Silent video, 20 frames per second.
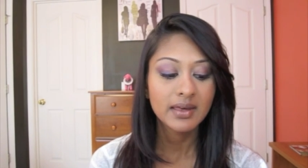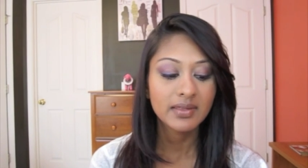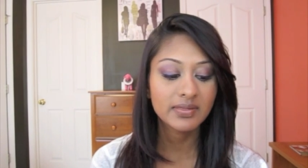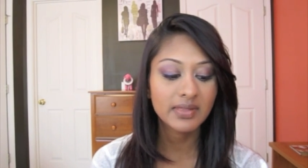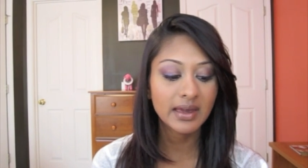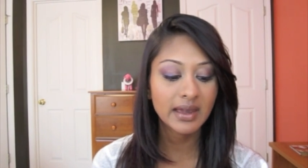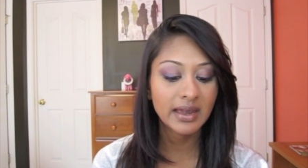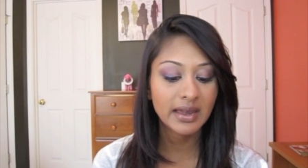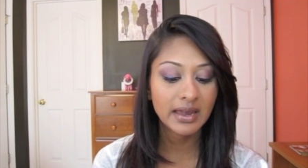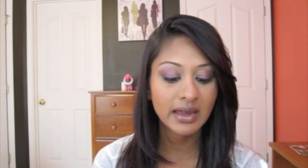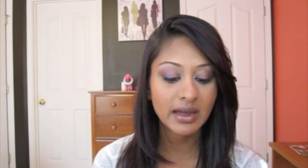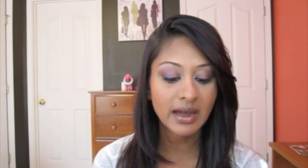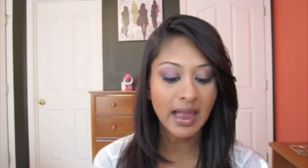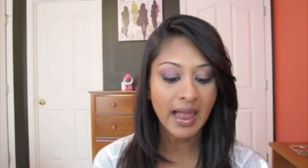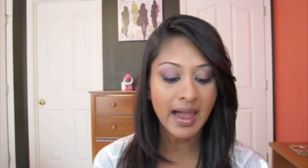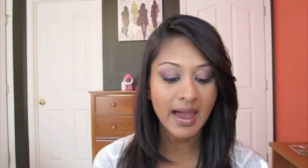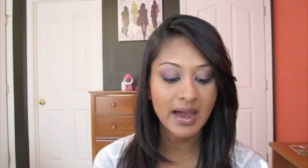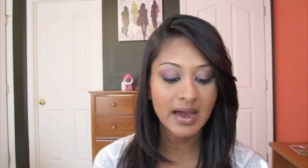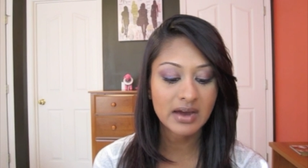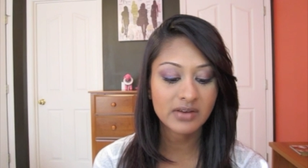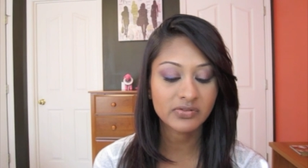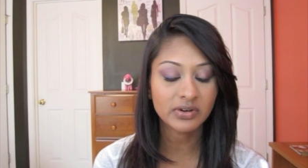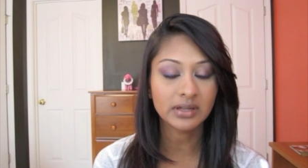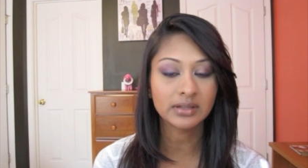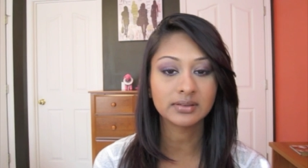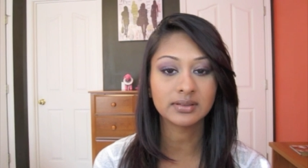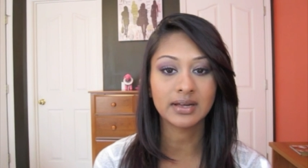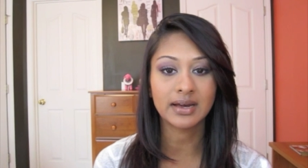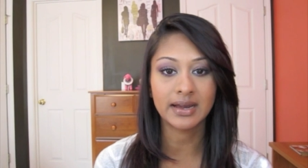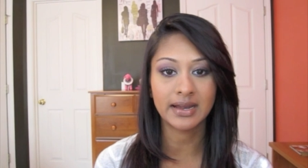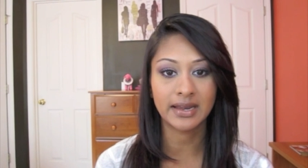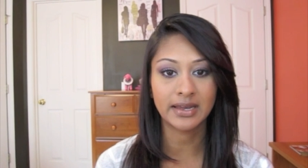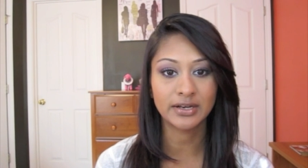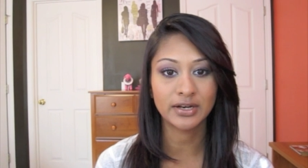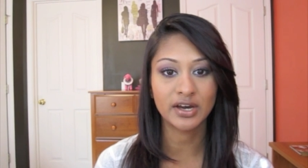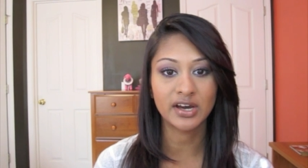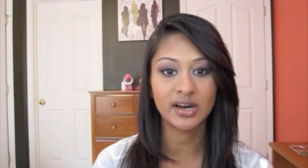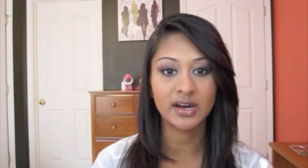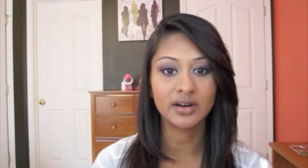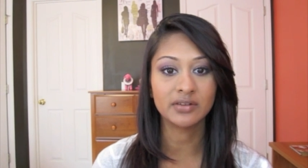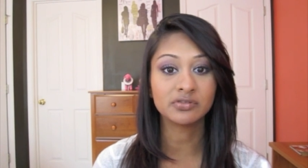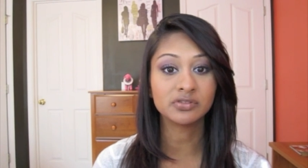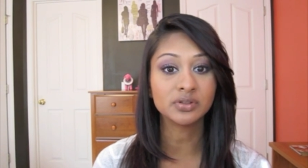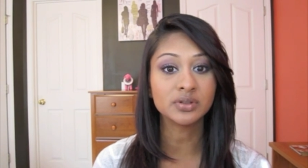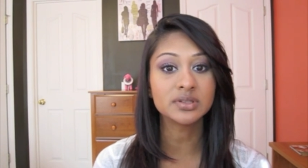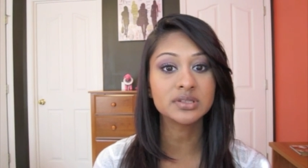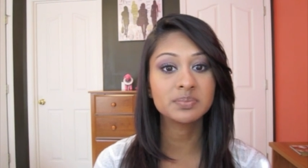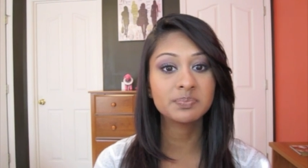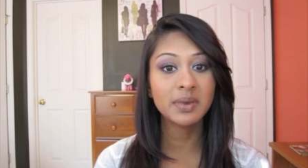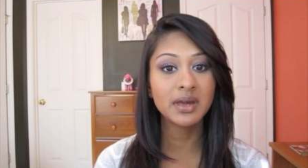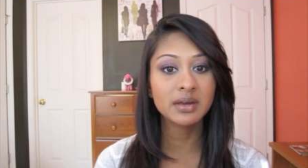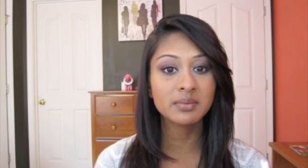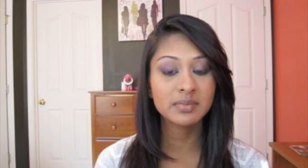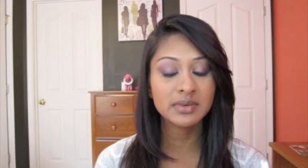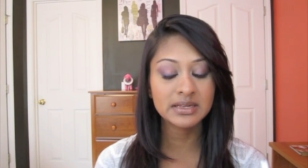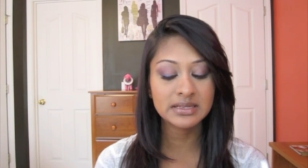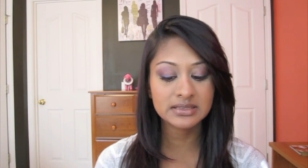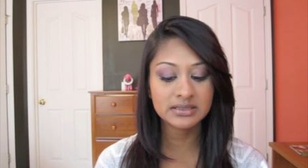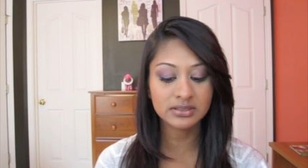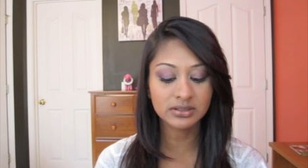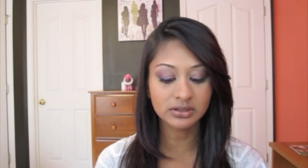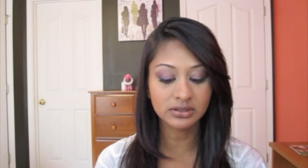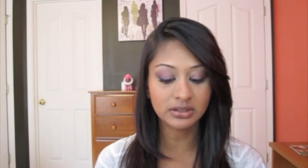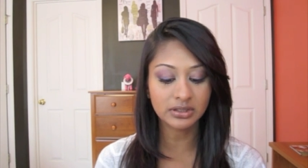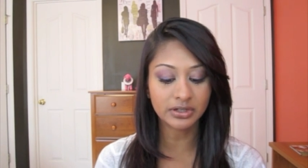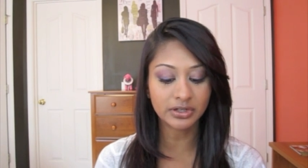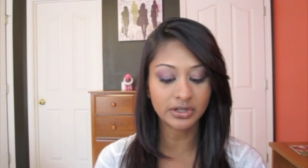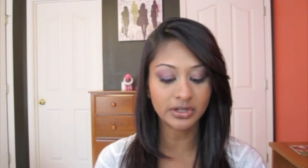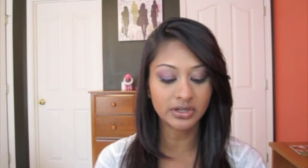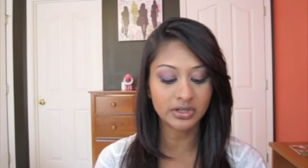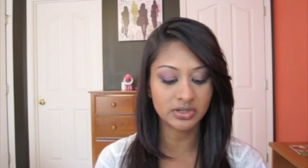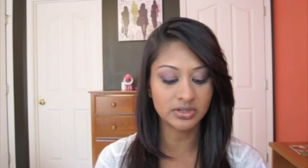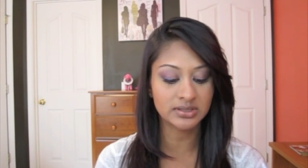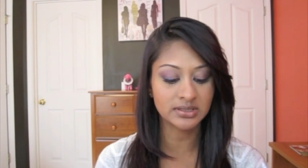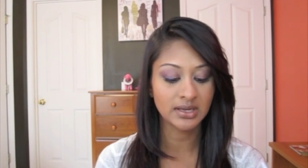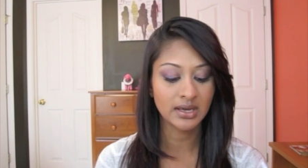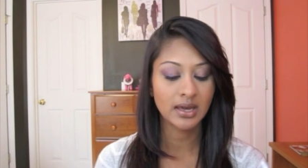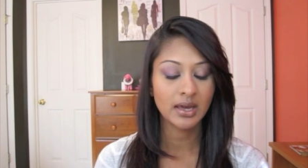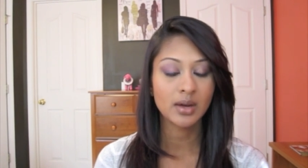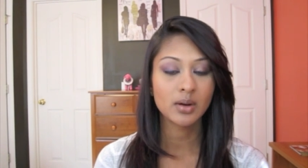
They have a line of loose pigments, glitters,